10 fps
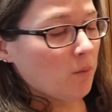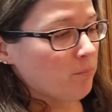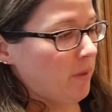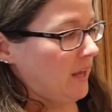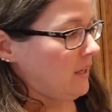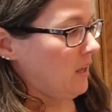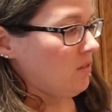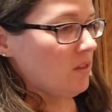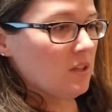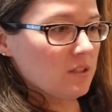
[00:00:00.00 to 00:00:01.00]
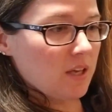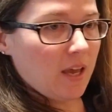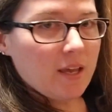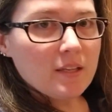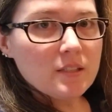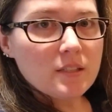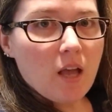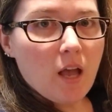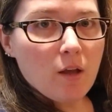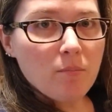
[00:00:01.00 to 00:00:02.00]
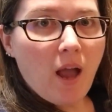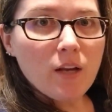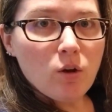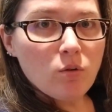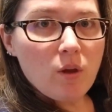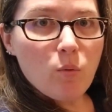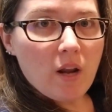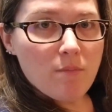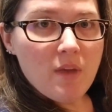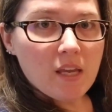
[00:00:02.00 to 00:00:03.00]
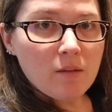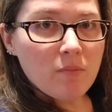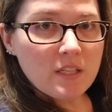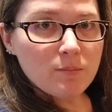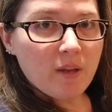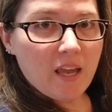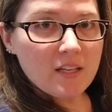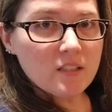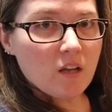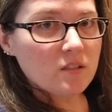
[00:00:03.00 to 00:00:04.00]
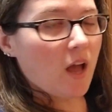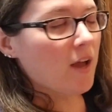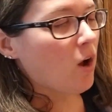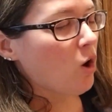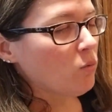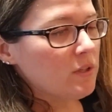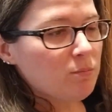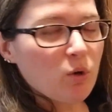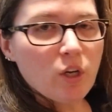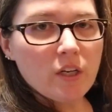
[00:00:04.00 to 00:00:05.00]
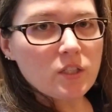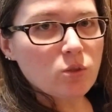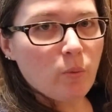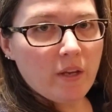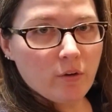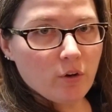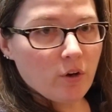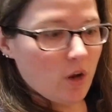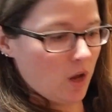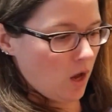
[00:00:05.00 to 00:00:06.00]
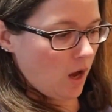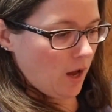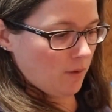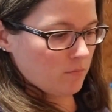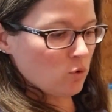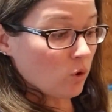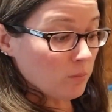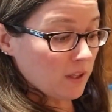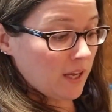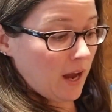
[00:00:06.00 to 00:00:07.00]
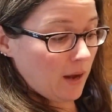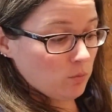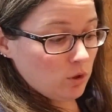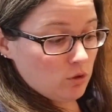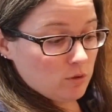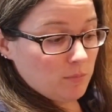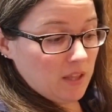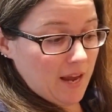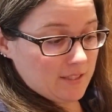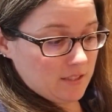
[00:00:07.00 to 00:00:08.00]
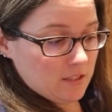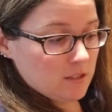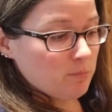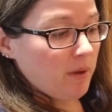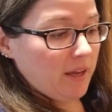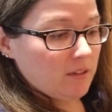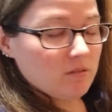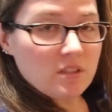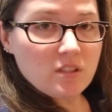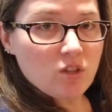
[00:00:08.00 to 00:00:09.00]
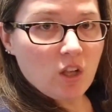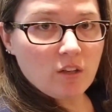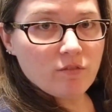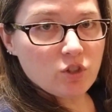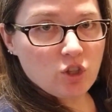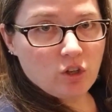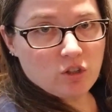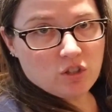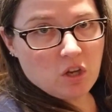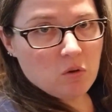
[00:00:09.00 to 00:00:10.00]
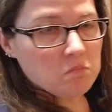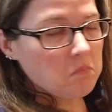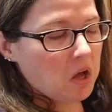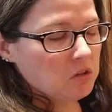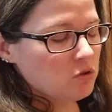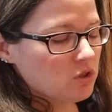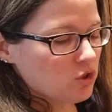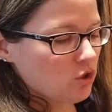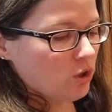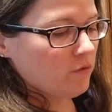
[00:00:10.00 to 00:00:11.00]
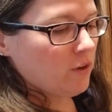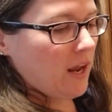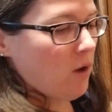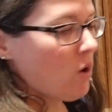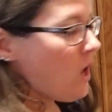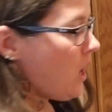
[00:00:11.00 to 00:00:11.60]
But in this case, I know that when I'm making my spaghetti sauce, I always put in a sweetener. Normally I will use molasses, but this is calling for sugar, so I'll use the sugar for now.